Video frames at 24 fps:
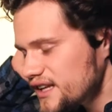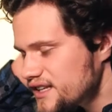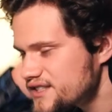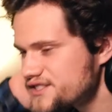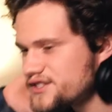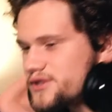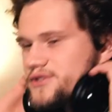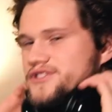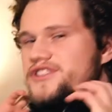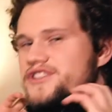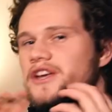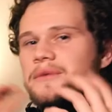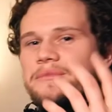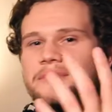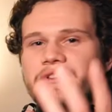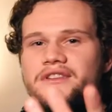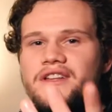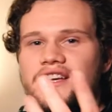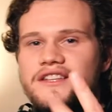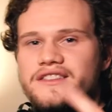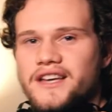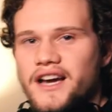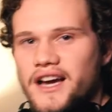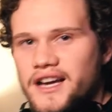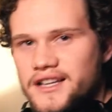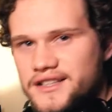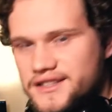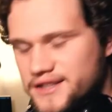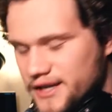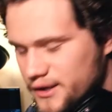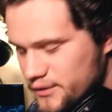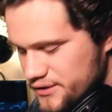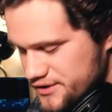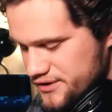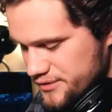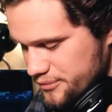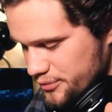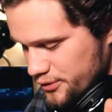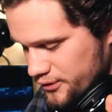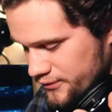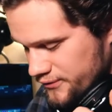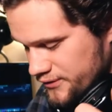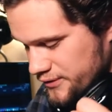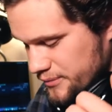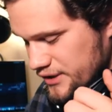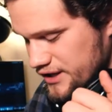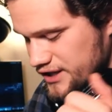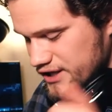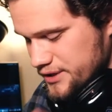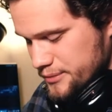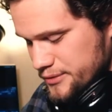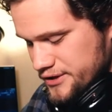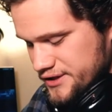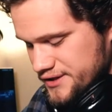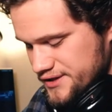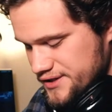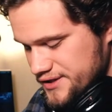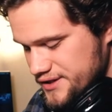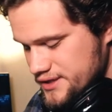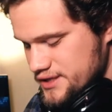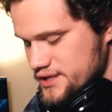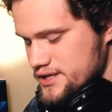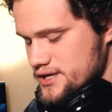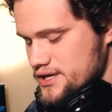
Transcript: So something like that. That wasn't perfect by any means.